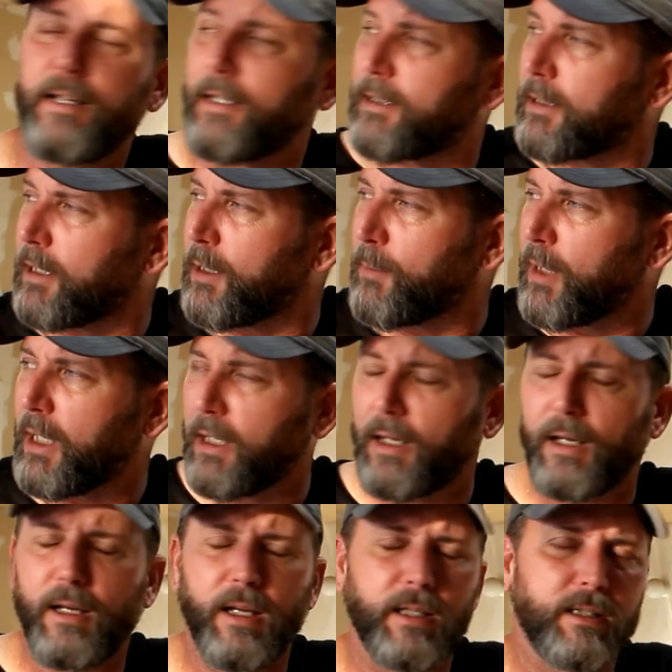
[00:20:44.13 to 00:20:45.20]
It's going to be
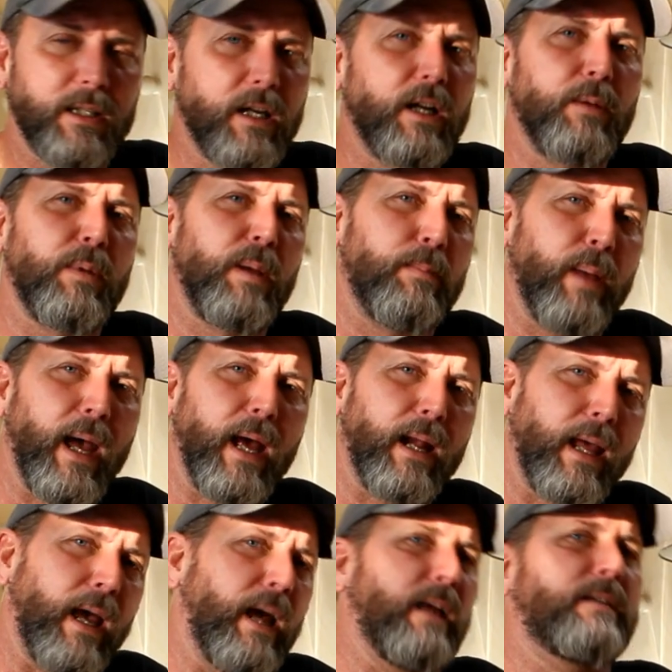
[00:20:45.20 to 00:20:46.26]

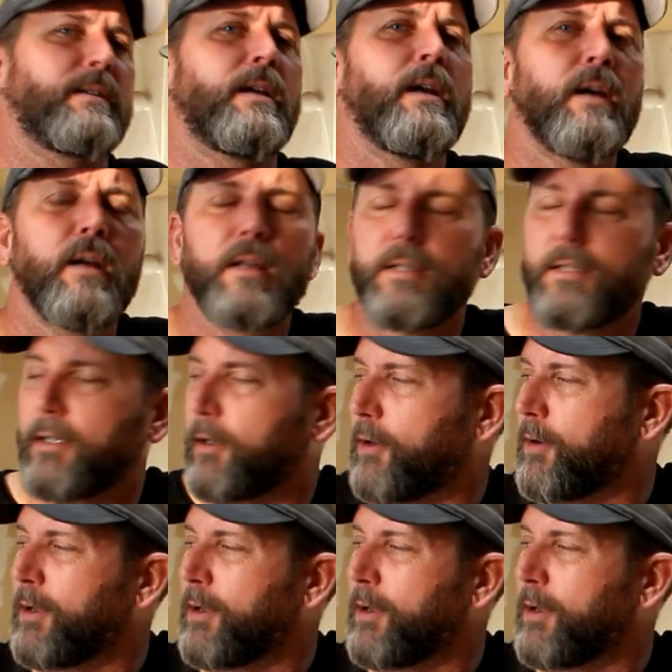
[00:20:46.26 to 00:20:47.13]
badass. So